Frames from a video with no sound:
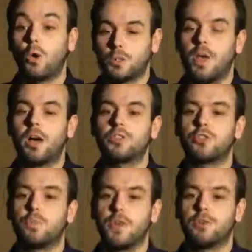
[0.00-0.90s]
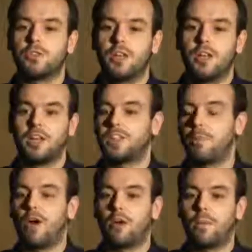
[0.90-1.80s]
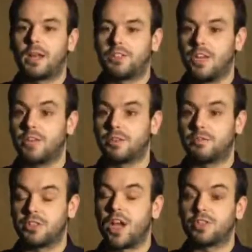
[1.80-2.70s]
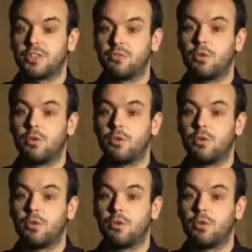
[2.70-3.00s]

What's beyond dispute is that Mario Balotelli is a fantastic